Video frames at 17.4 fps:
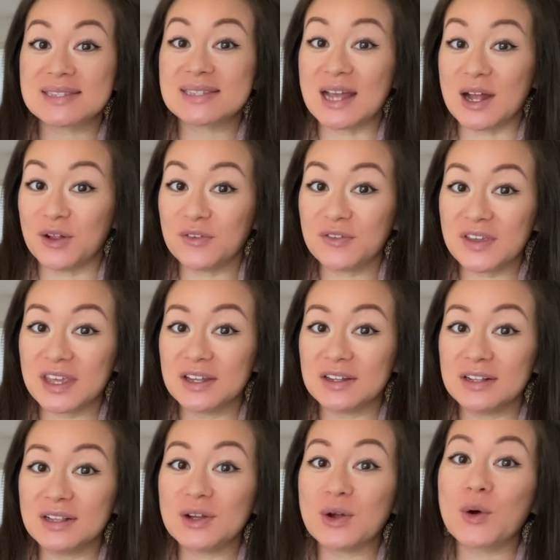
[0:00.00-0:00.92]

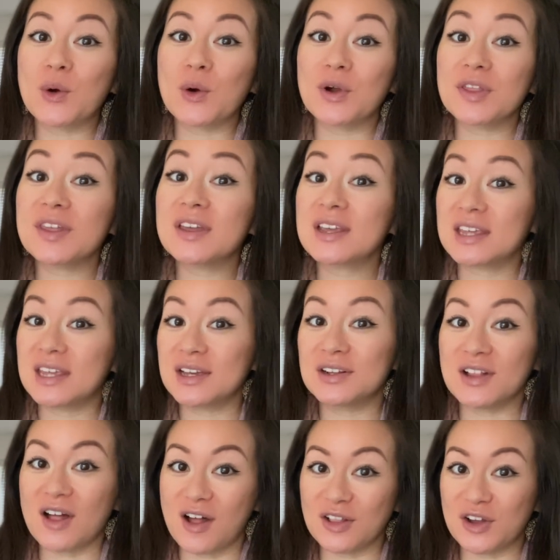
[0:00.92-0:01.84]
self-heal or the
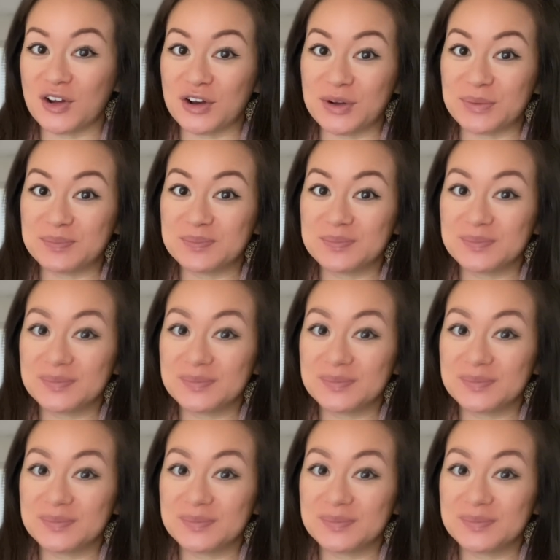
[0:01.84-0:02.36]
heal-all herb.